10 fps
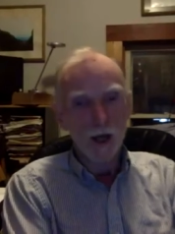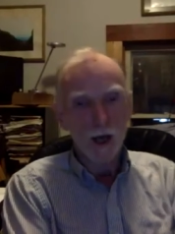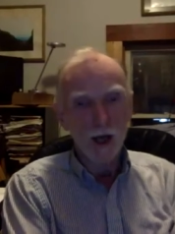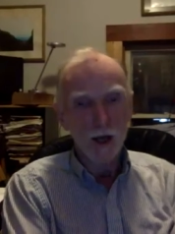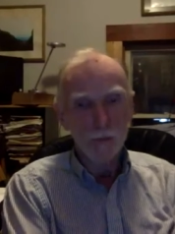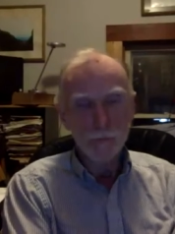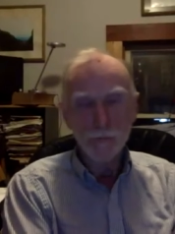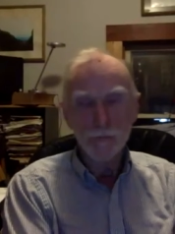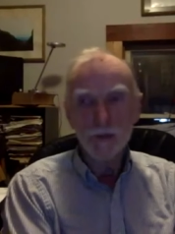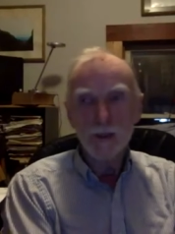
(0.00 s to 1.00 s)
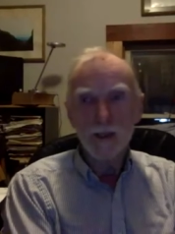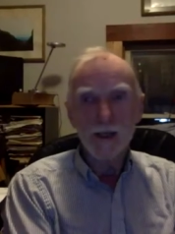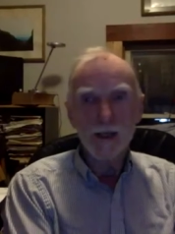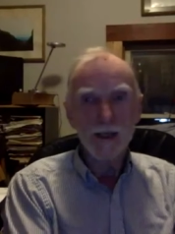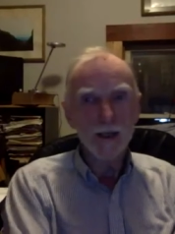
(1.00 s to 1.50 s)
Um,
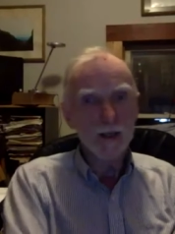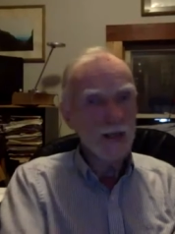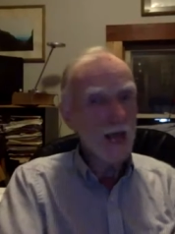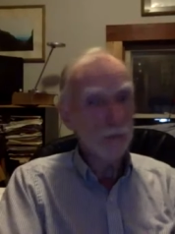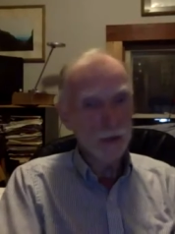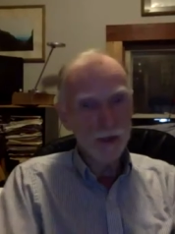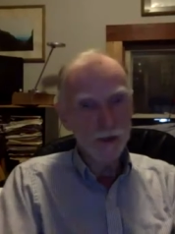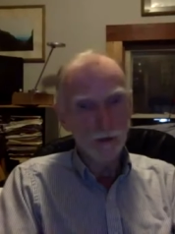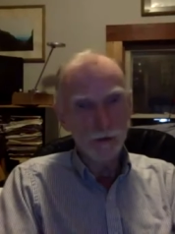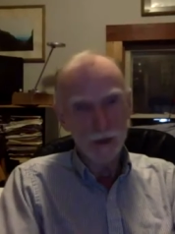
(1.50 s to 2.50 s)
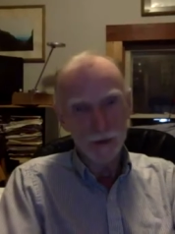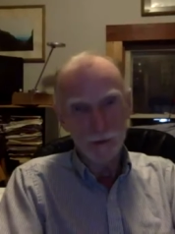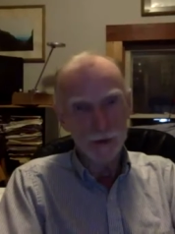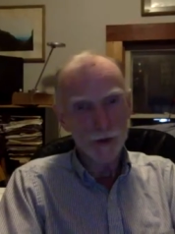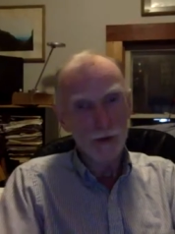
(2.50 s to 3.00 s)
and that was an
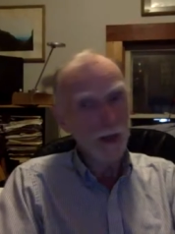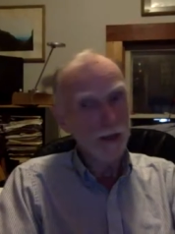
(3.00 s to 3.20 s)
incredible story.